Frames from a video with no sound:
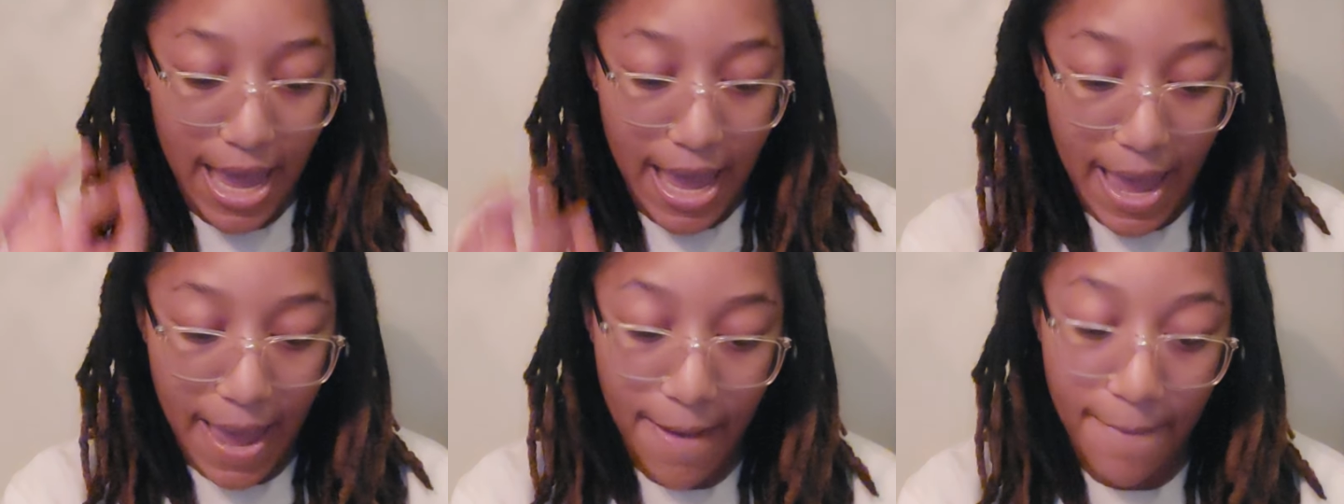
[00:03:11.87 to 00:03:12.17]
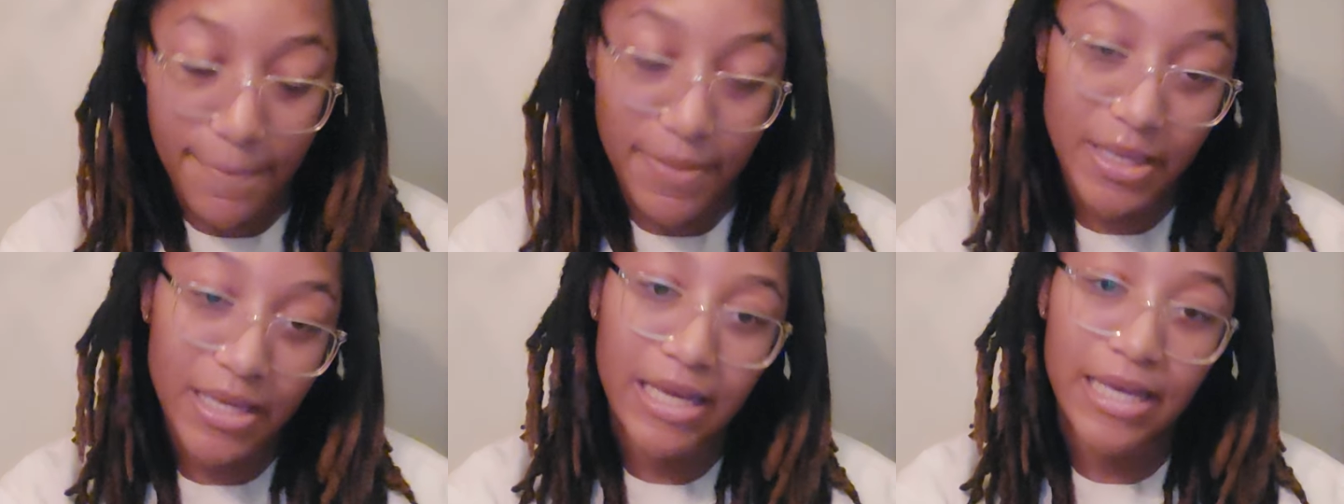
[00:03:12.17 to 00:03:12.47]

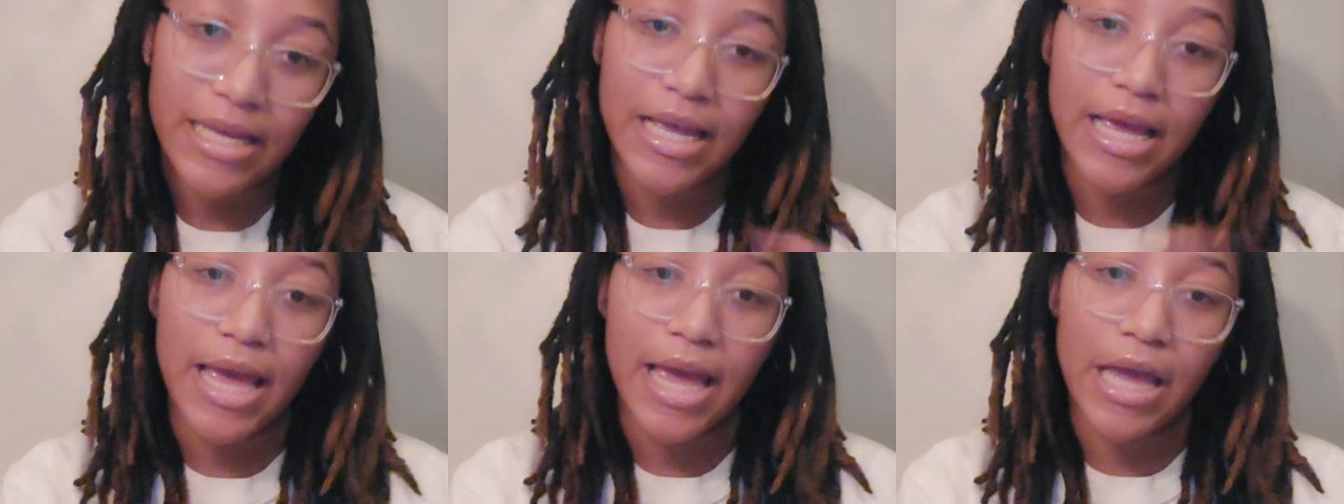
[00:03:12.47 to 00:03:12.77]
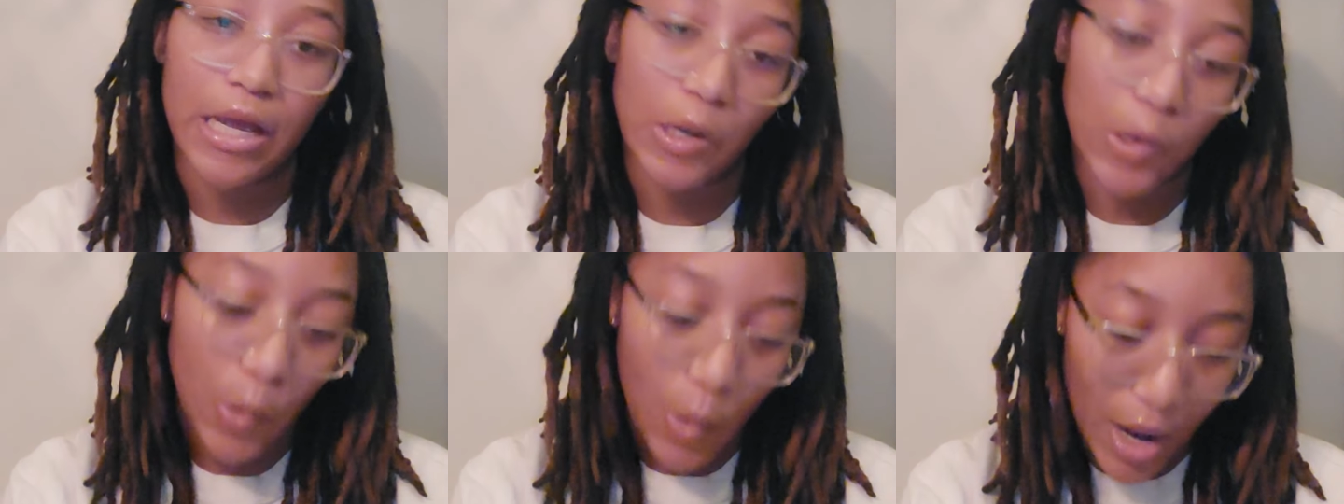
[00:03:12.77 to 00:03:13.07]
ambient,
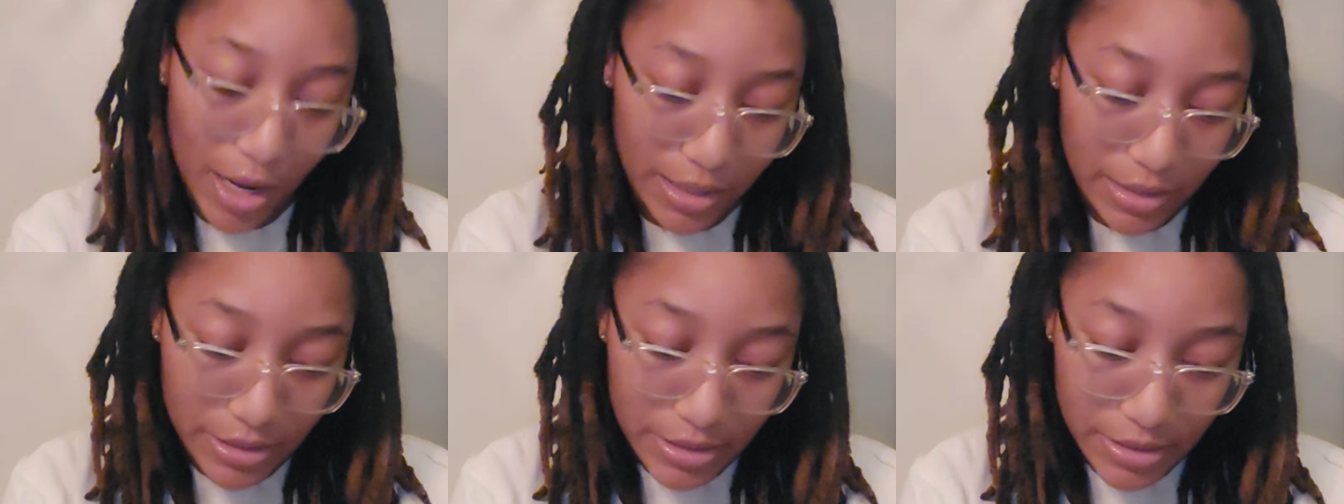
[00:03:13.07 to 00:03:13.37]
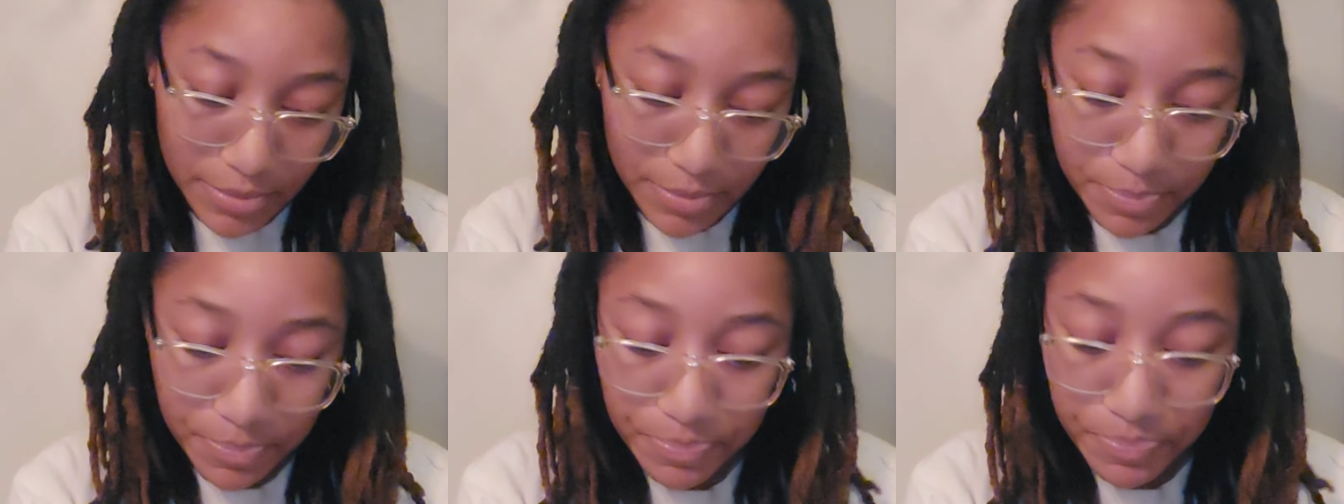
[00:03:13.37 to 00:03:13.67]
and
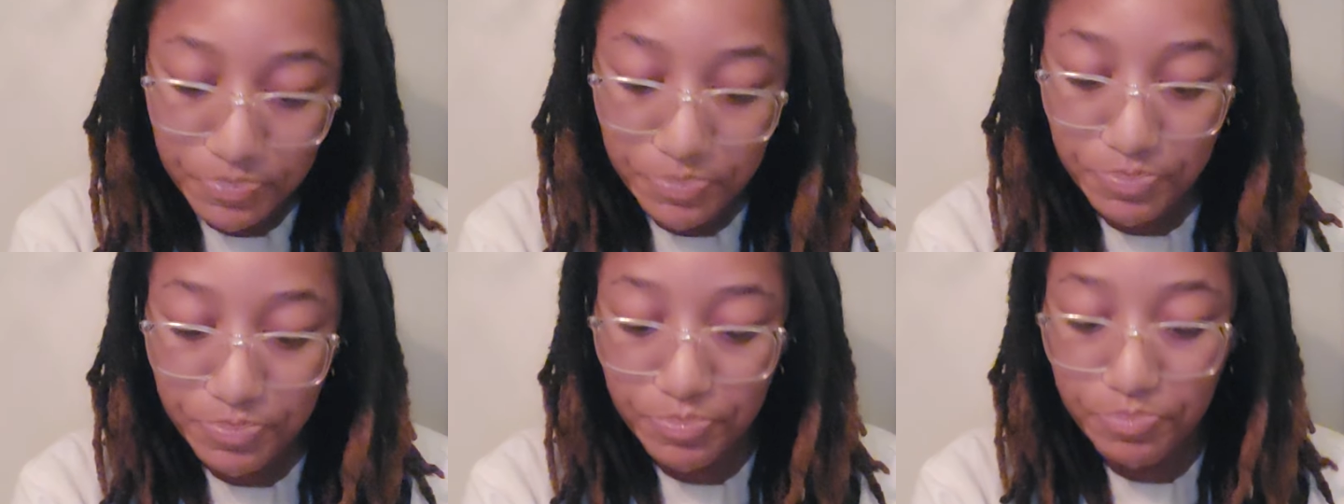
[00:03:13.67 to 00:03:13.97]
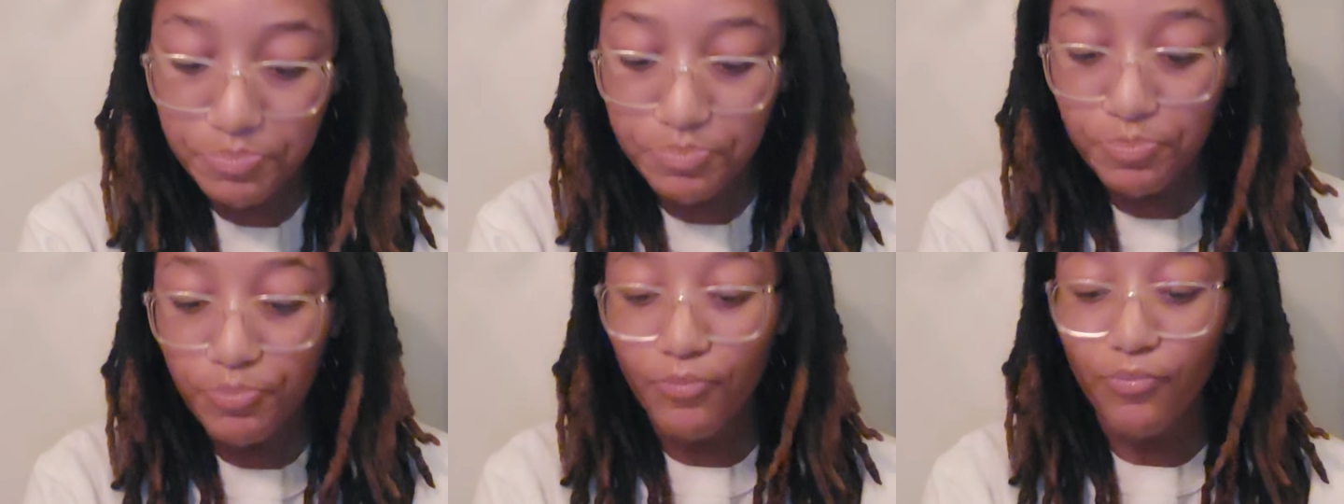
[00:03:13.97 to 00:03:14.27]
quantum.
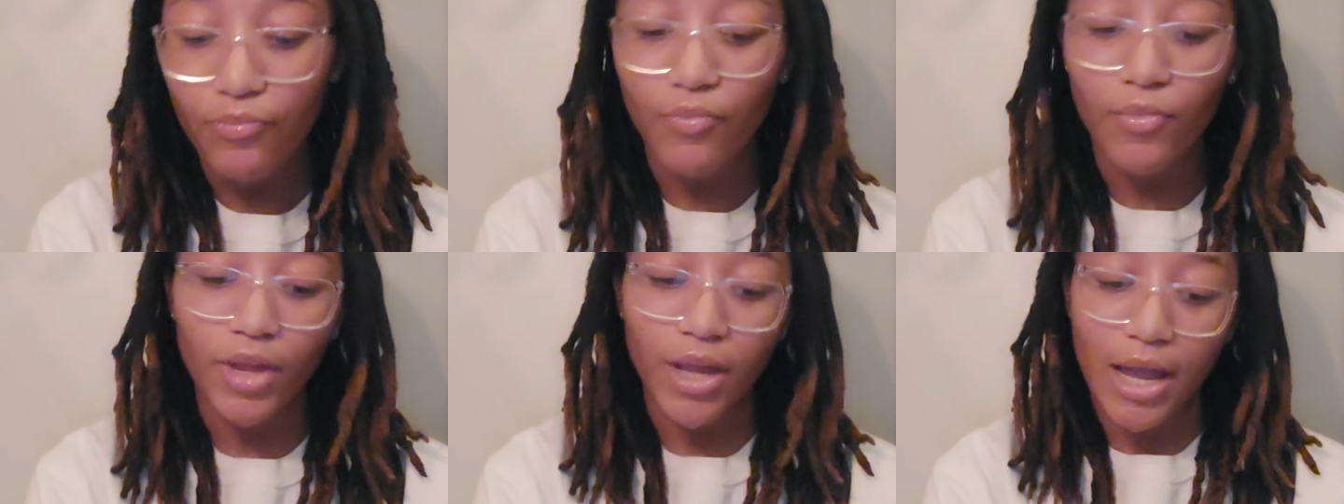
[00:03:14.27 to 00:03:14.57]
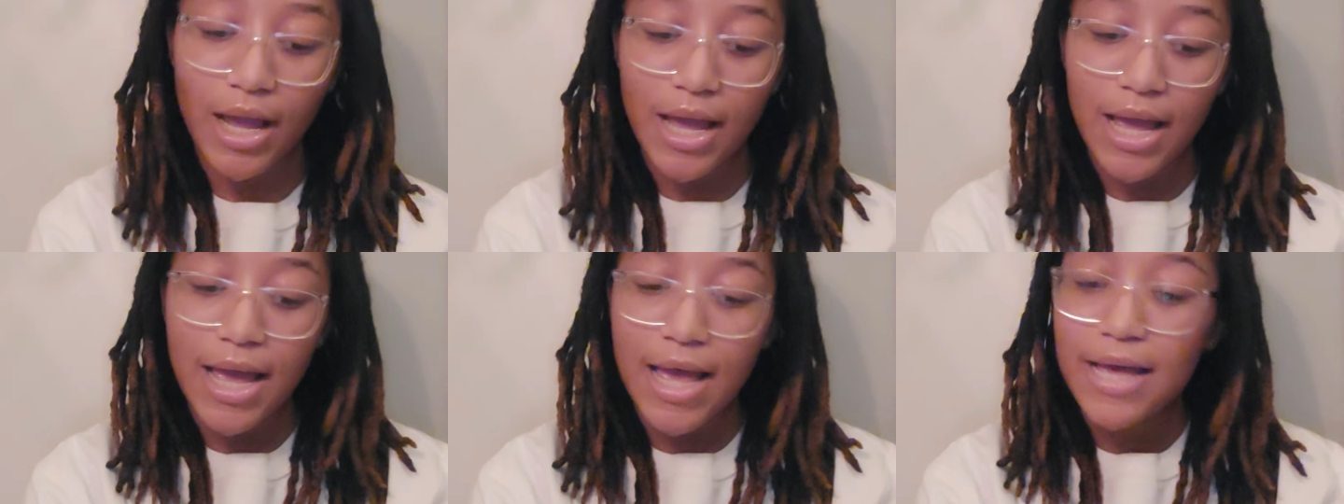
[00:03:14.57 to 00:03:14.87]

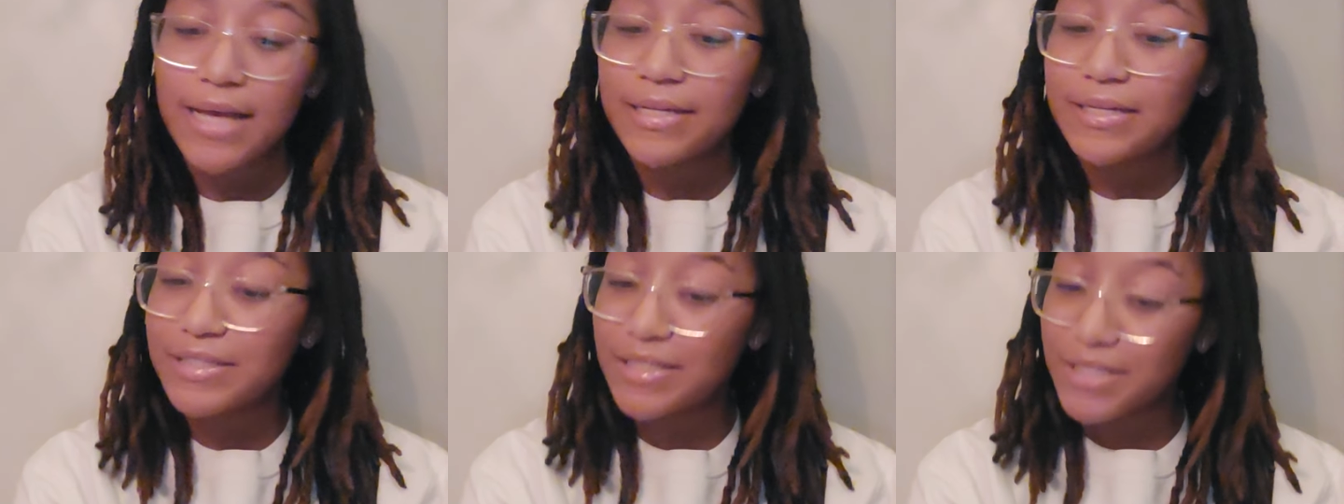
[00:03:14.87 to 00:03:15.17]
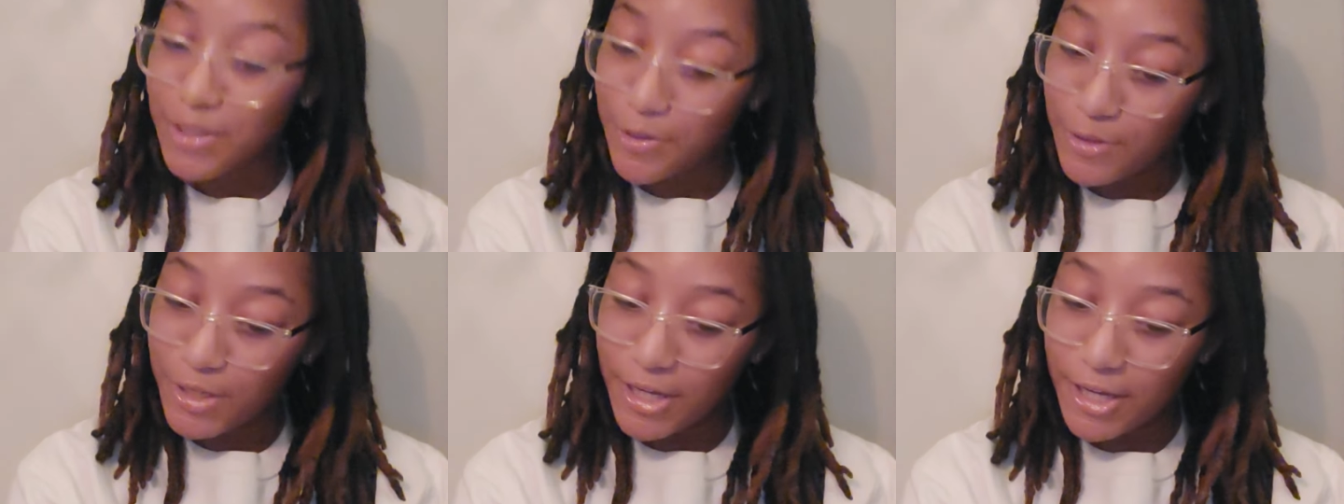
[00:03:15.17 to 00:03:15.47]

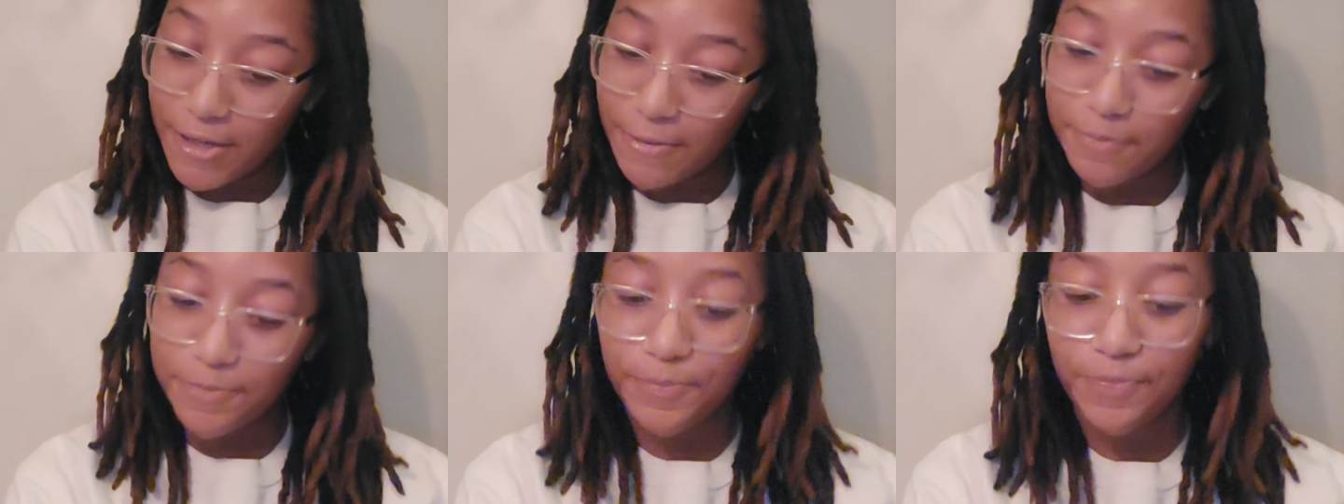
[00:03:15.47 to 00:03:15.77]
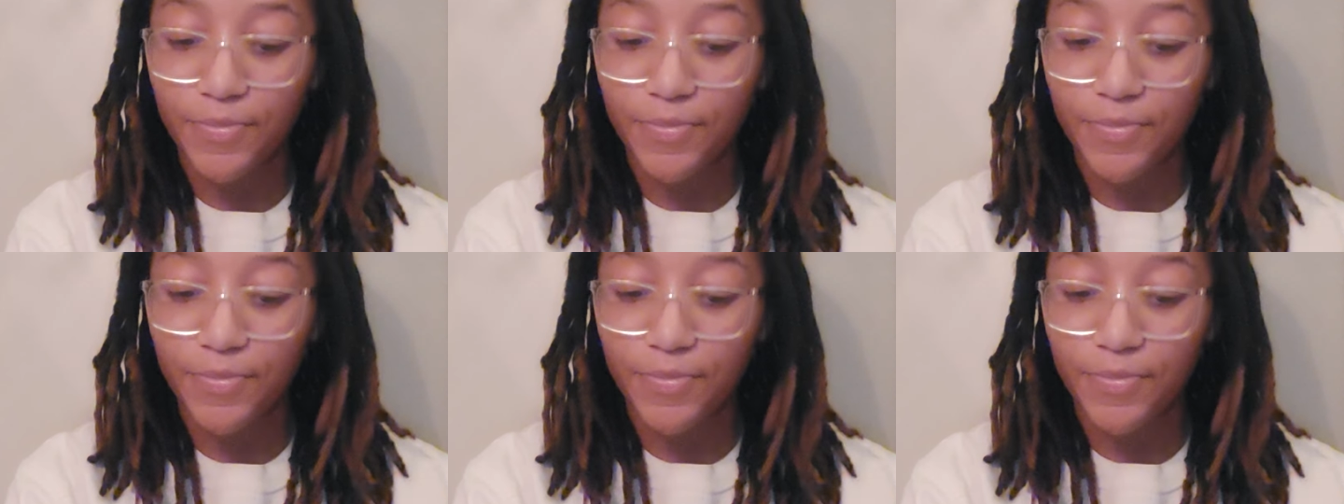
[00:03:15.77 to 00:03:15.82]
So yeah.